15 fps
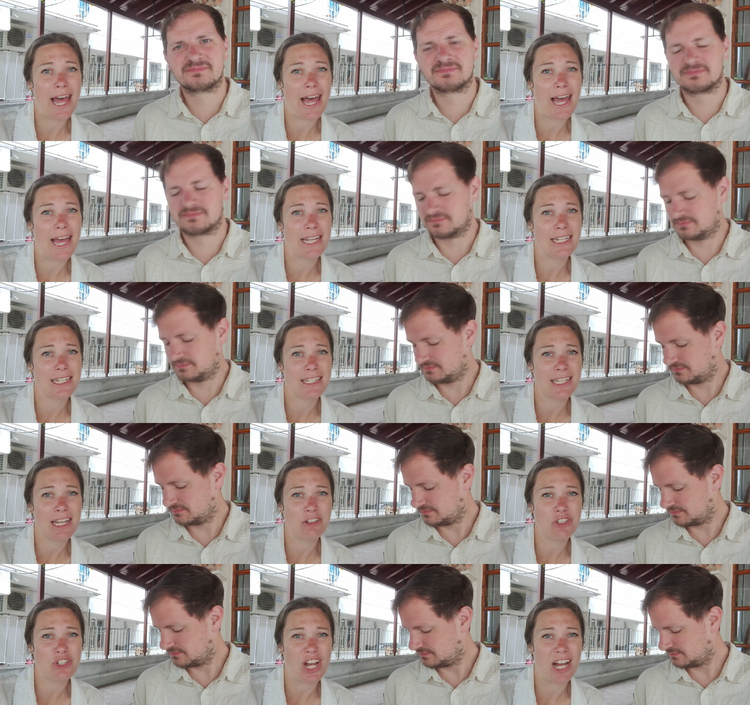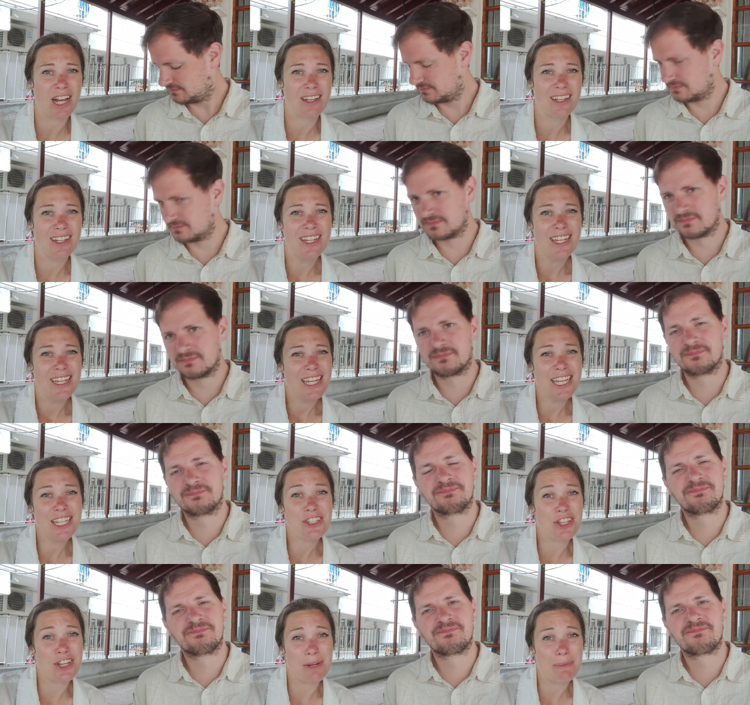Speaker 1: and Selçuk.
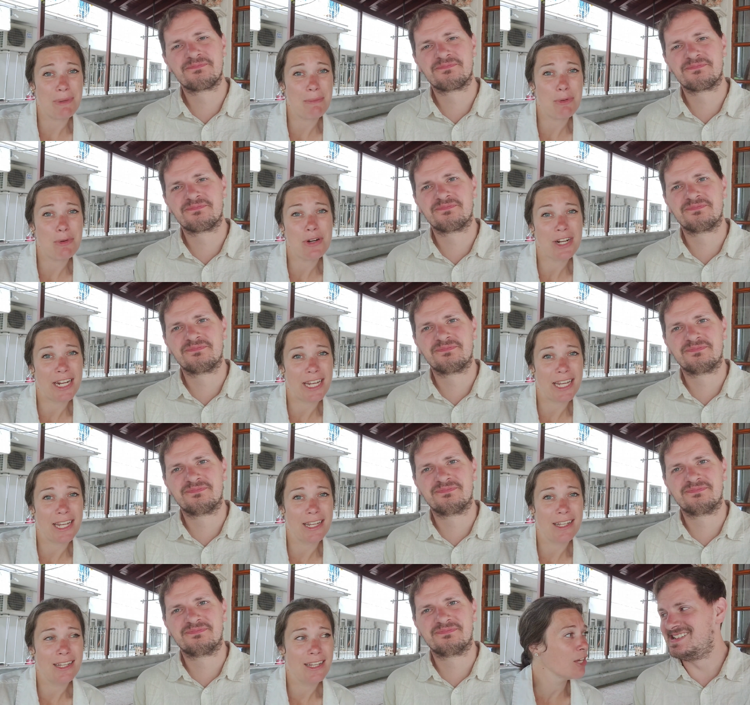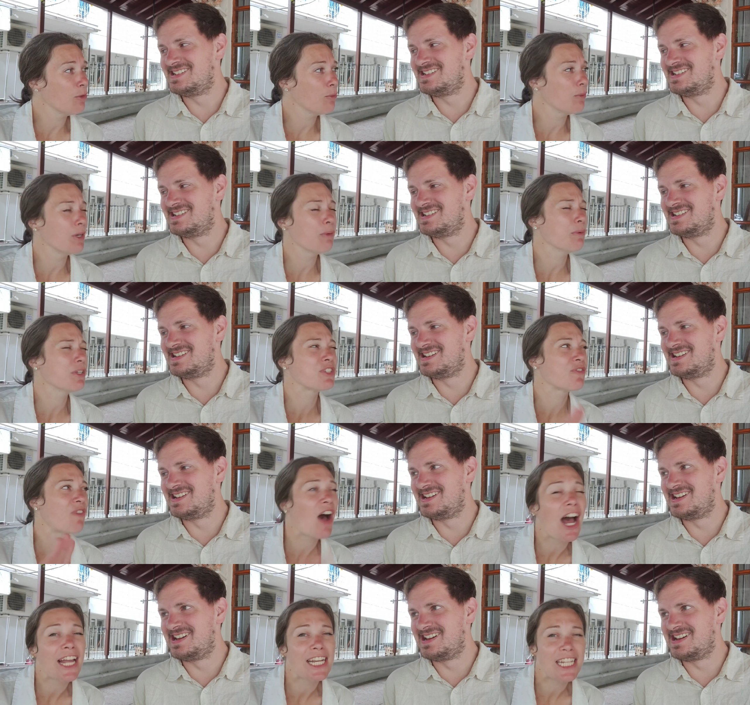It's going to be boring. It, it was
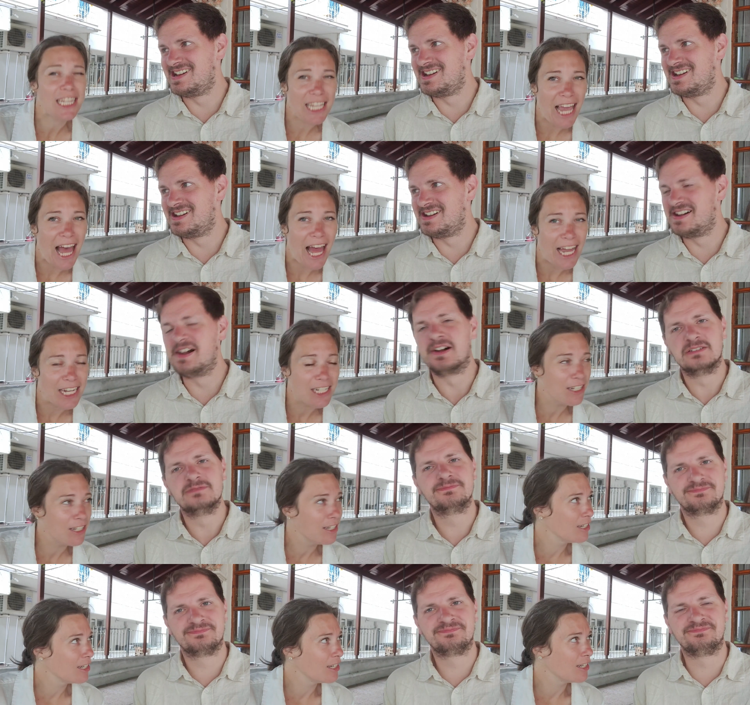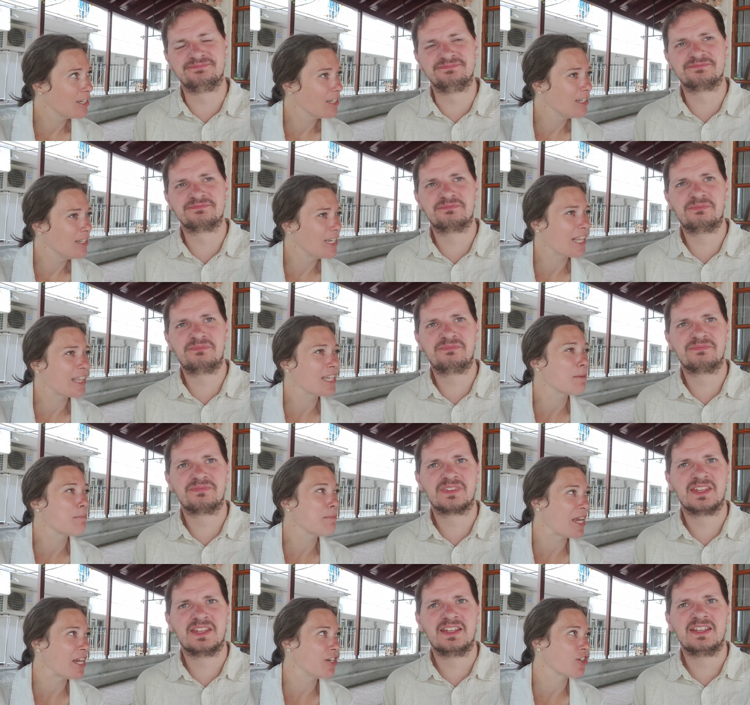fine in the end. Mm-hmm.
Speaker 2: Nothing
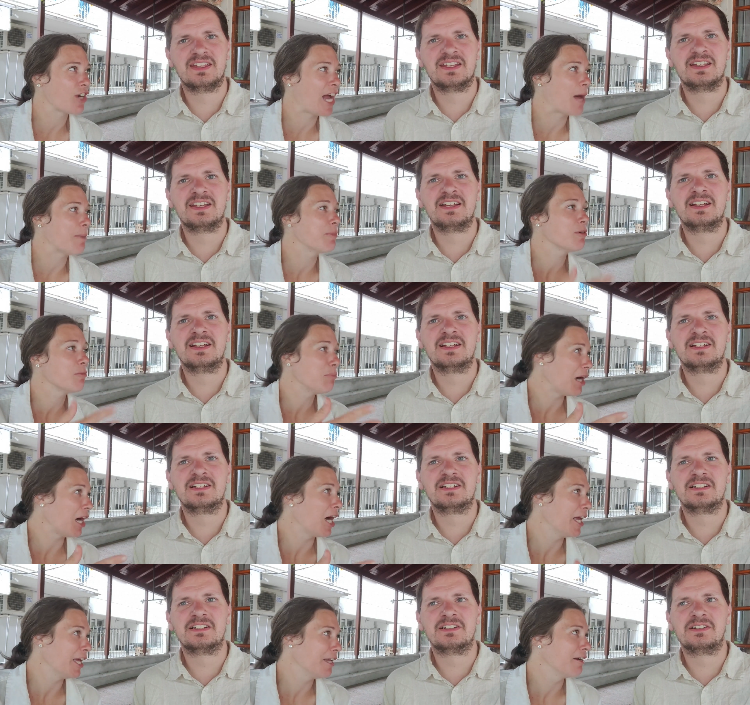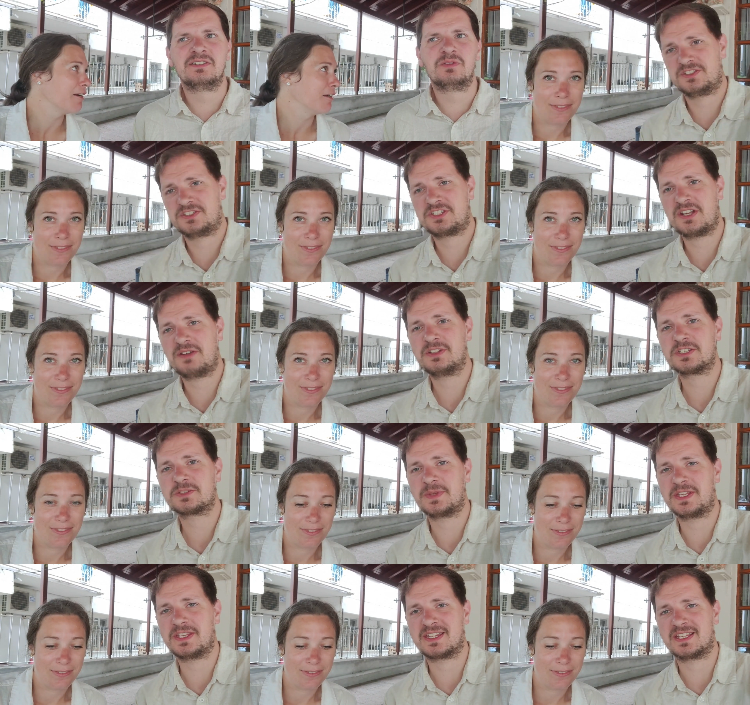major happened, but... Generally
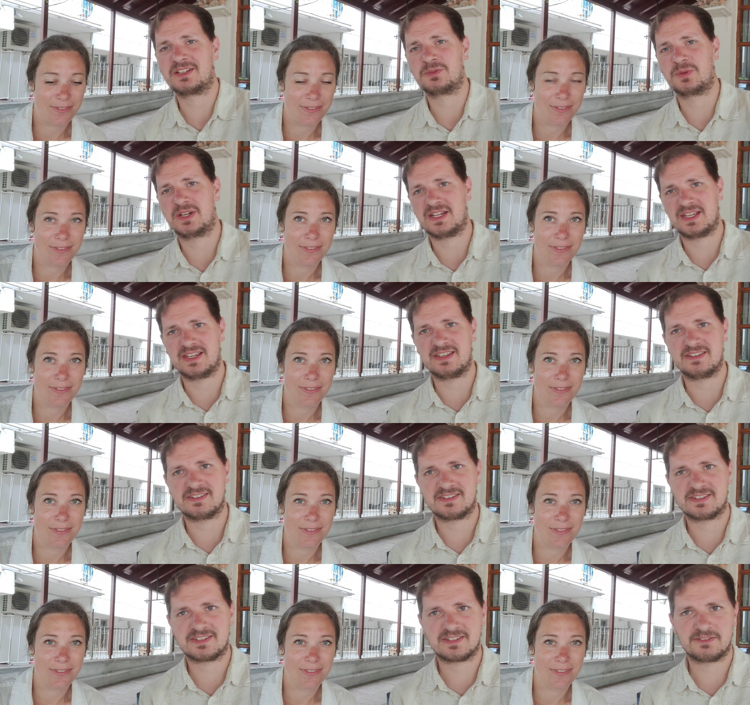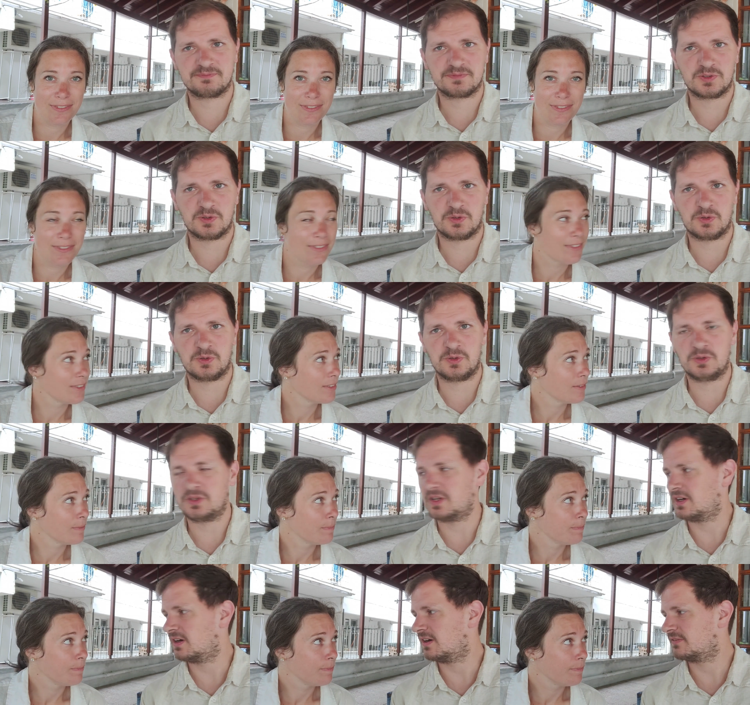speaking, with all
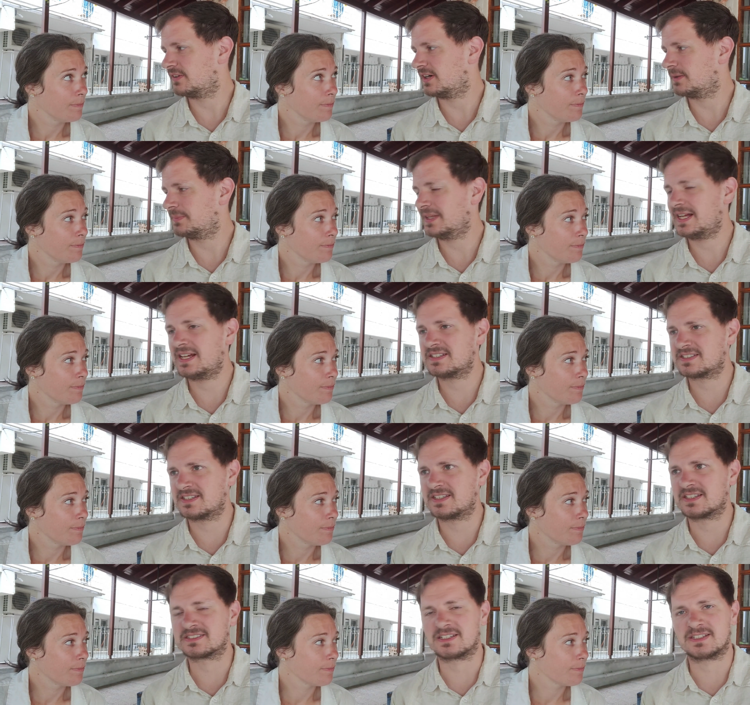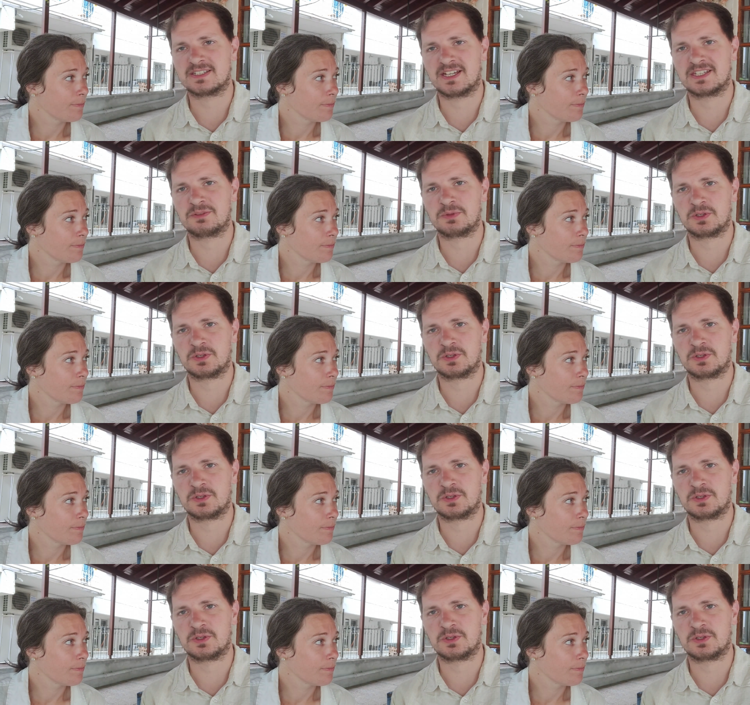of our plans and things like that,